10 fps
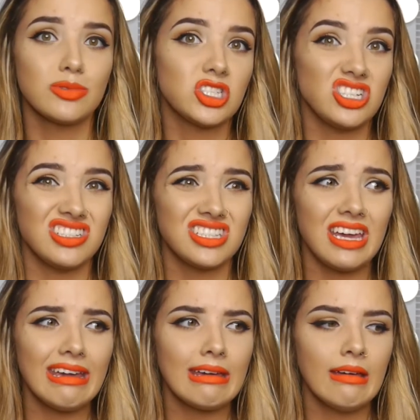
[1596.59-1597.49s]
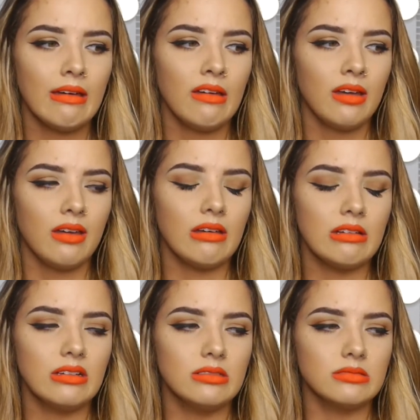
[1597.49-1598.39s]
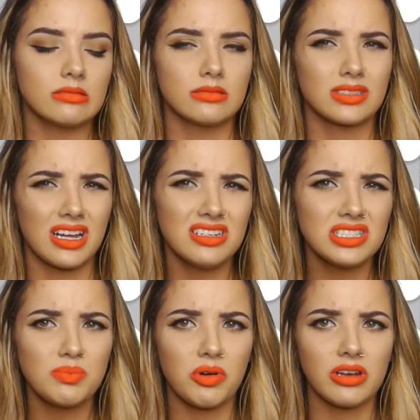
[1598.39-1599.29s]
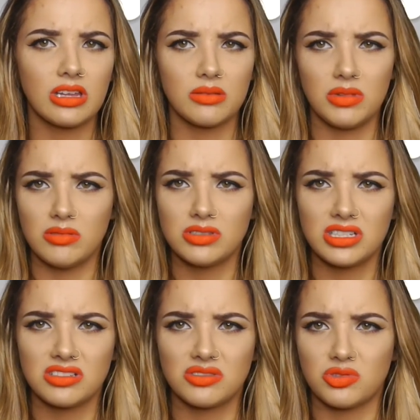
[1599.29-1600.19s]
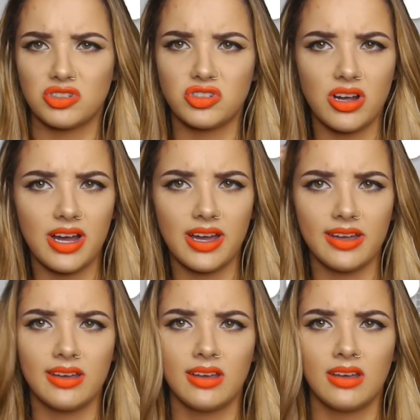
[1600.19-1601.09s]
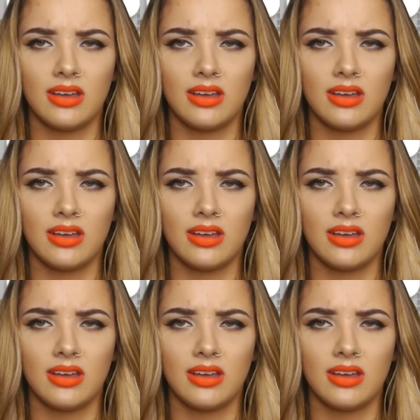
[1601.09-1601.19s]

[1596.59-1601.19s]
It was cheesesteak, and it was kind of disappointing. The meat was, like, sort of dry,